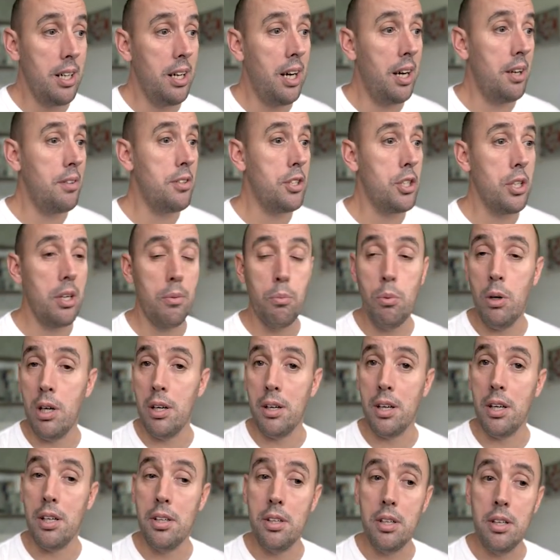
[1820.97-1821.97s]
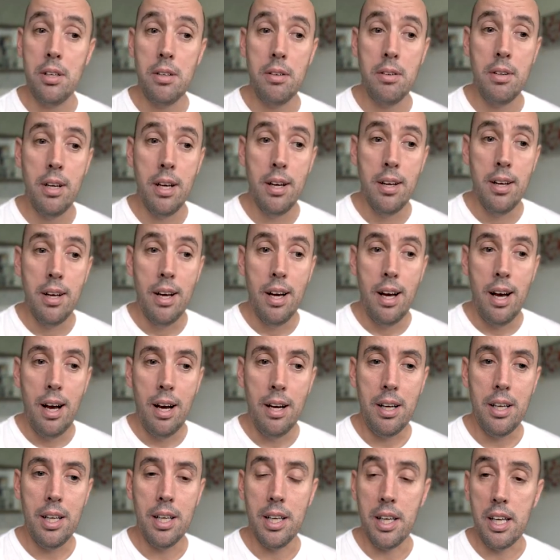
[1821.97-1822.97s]
And what I'm going to do,
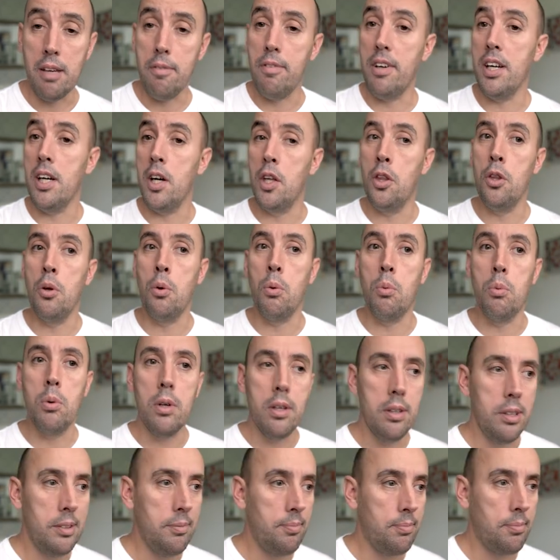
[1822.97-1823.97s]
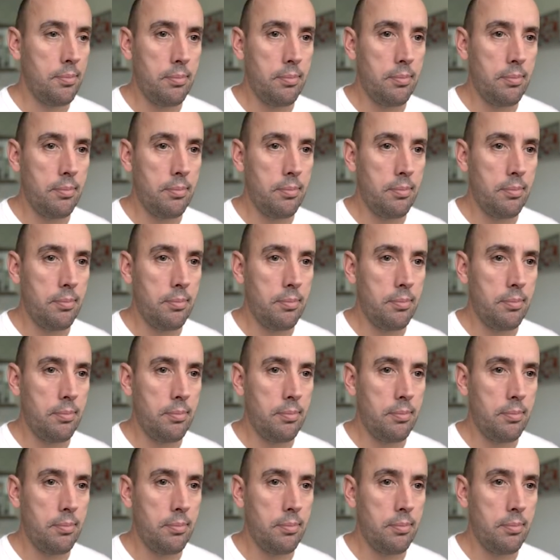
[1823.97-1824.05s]
I'm going to leave it at normal.